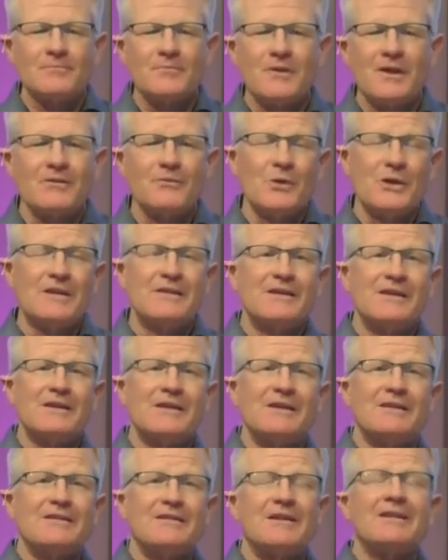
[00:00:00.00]
when
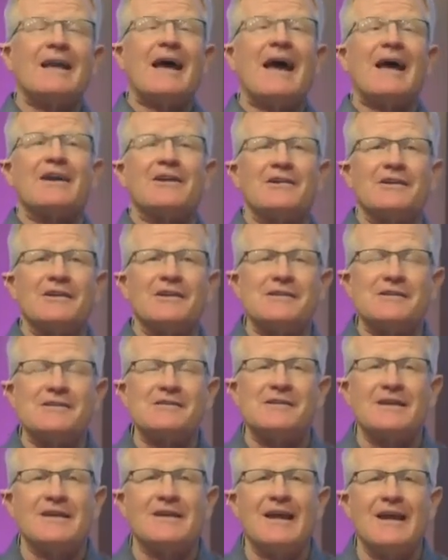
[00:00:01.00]
the latter
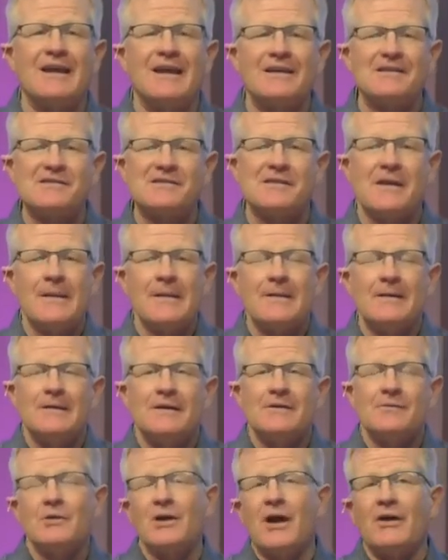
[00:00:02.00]
is the case.
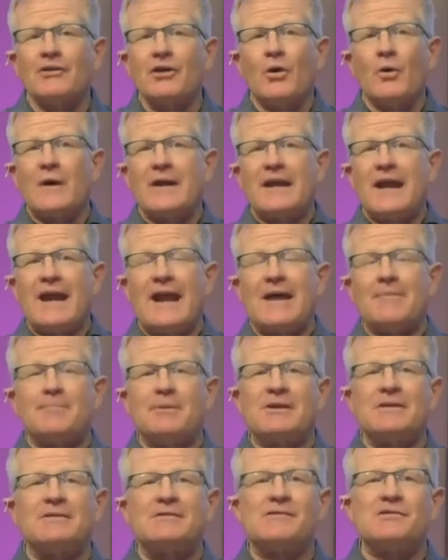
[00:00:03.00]
We all know what
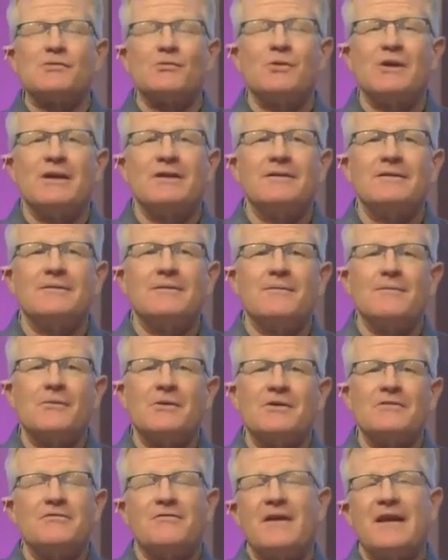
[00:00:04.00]
happens
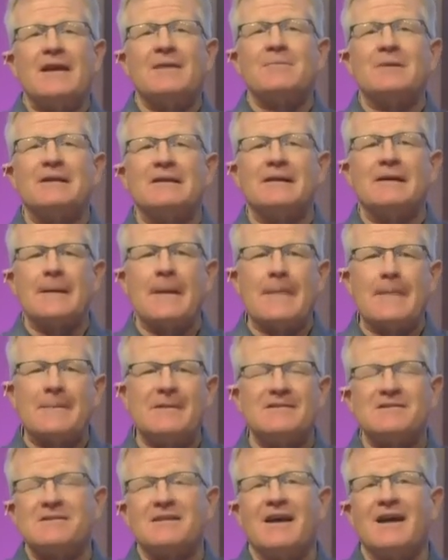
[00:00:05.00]
when family
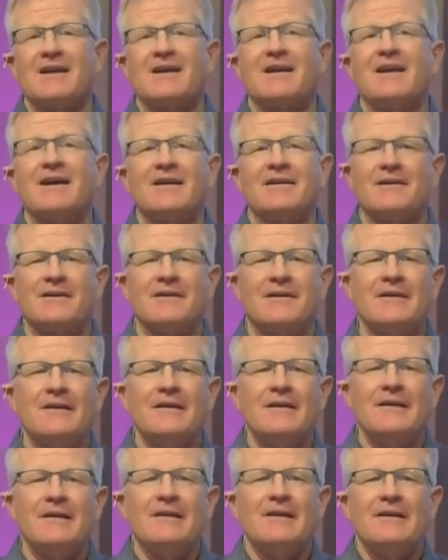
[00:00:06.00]
is not honored
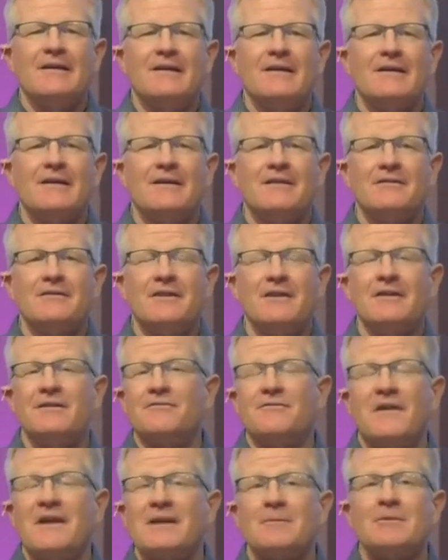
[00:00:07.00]
and
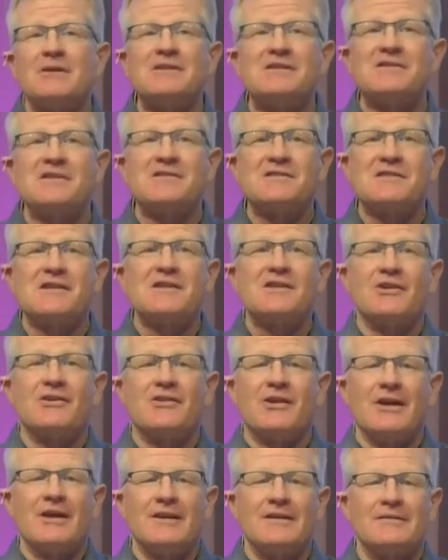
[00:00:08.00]
families
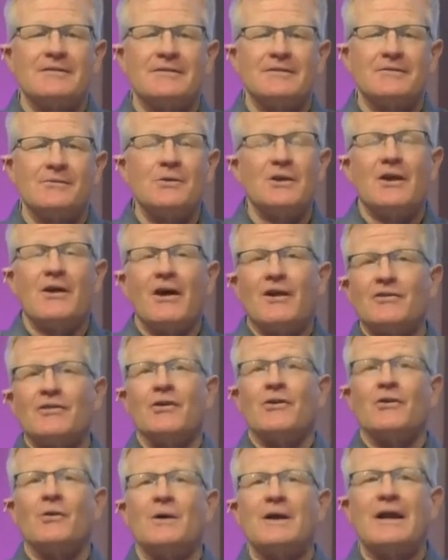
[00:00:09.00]
disintegrate. We all
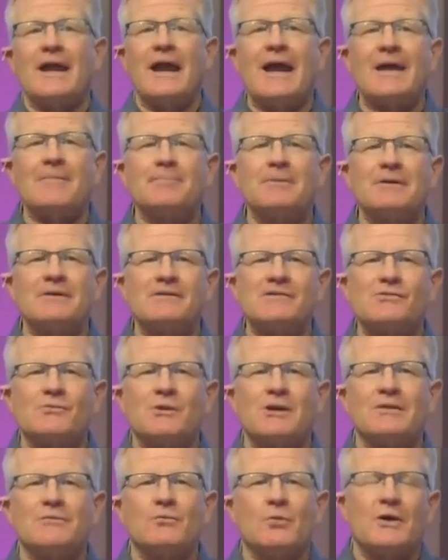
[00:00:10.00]
know what happens
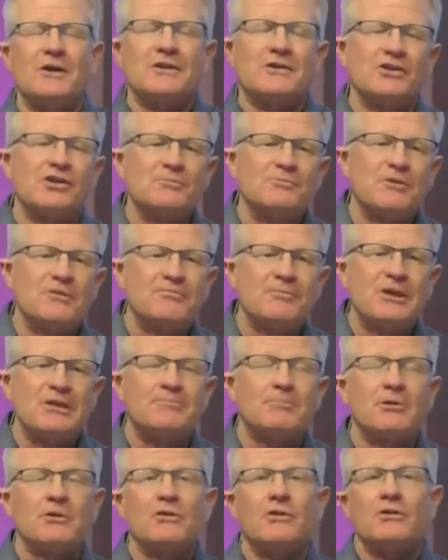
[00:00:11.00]
when one group of
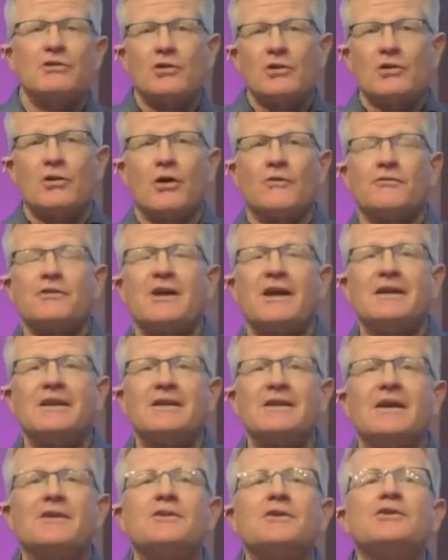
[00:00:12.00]
people look over on
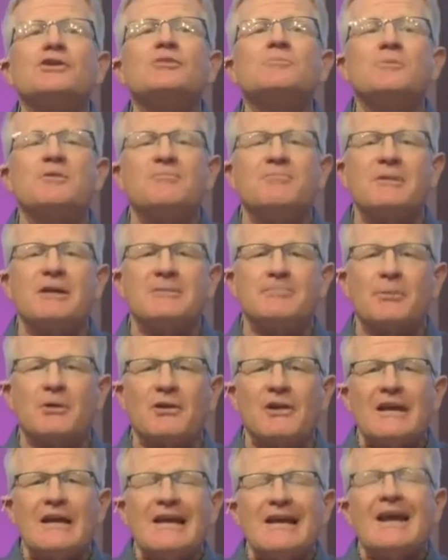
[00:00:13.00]
another group of
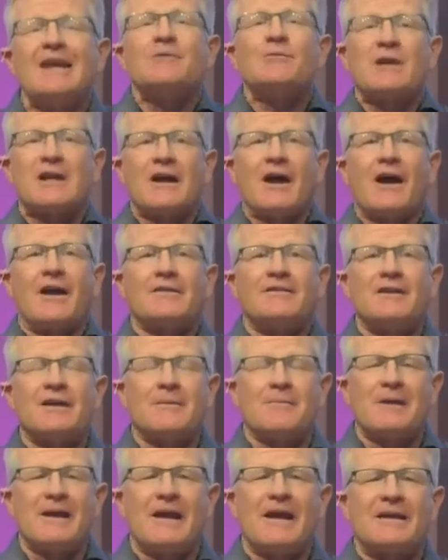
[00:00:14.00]
people and regard
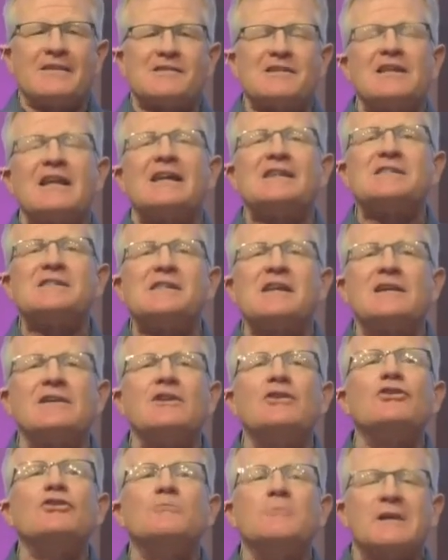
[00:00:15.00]
them as less than
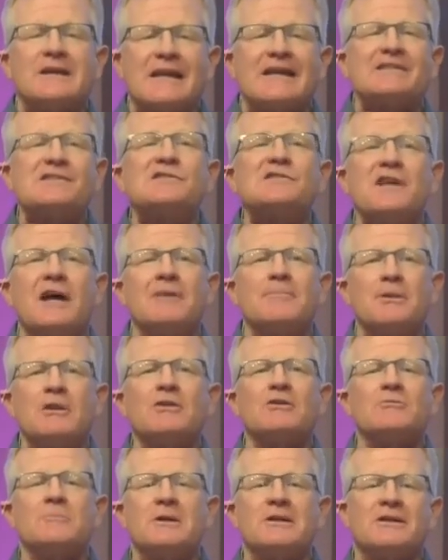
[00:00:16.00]
human, as
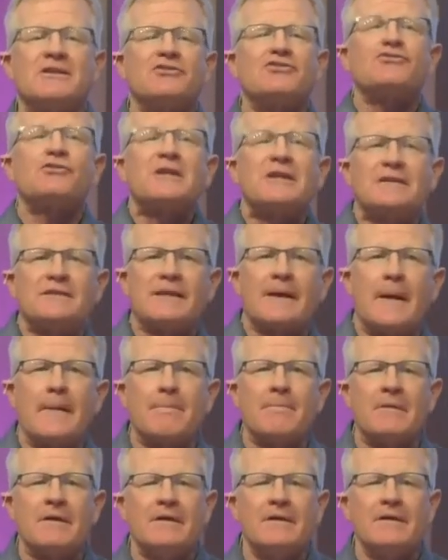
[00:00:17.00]
subhuman, and treat
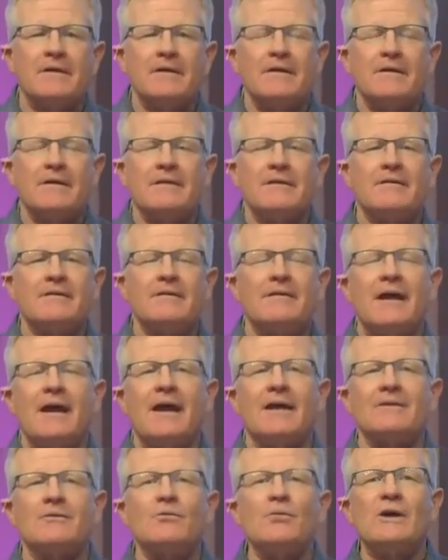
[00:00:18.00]
them
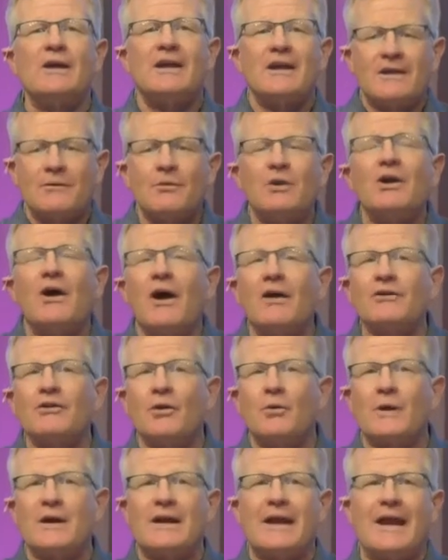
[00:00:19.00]
that way. We all
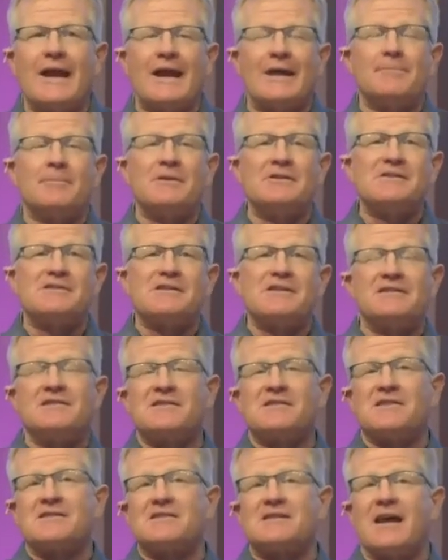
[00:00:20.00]
know what happens in
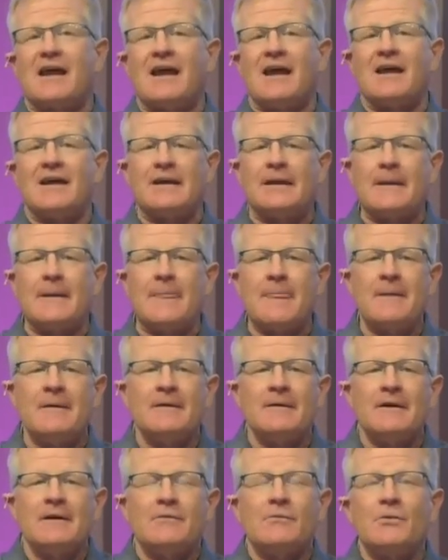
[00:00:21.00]
society
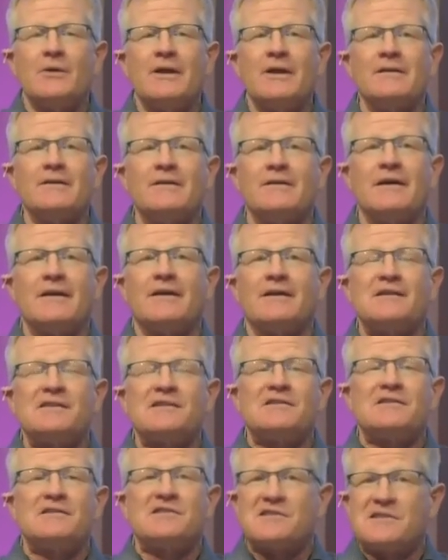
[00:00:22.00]
when
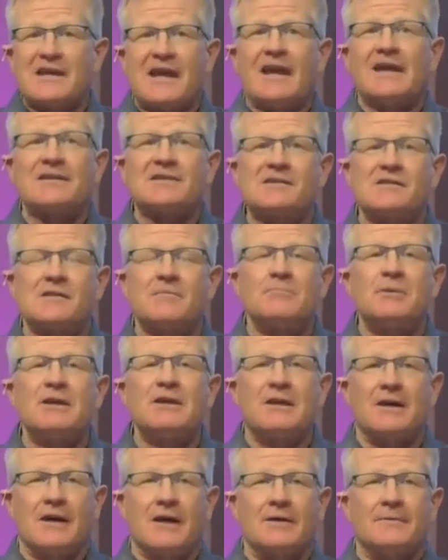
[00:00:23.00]
sex
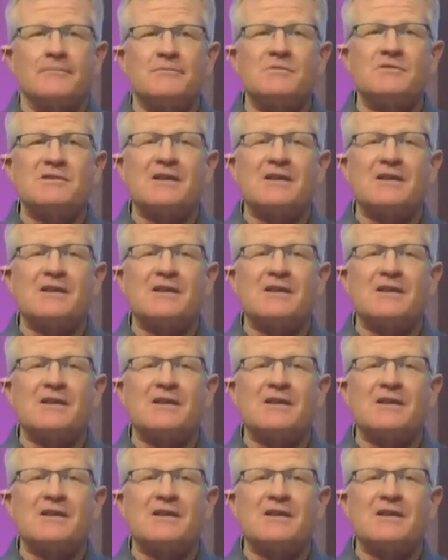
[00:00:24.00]
becomes